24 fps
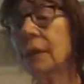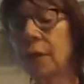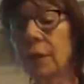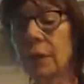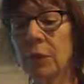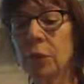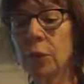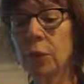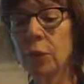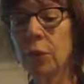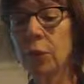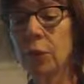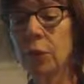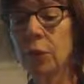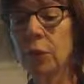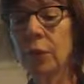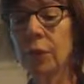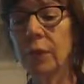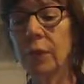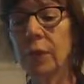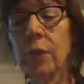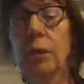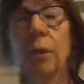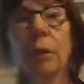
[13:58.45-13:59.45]
and the
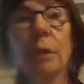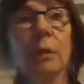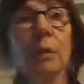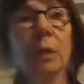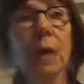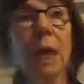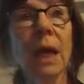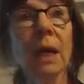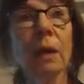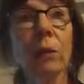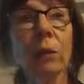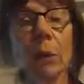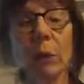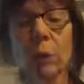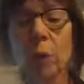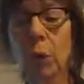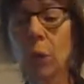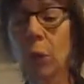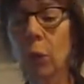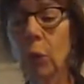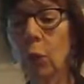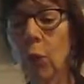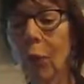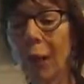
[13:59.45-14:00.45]
truth when
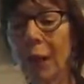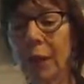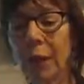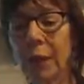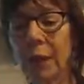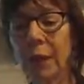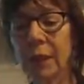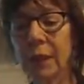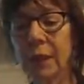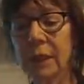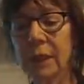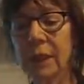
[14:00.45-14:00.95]
we're inquiring into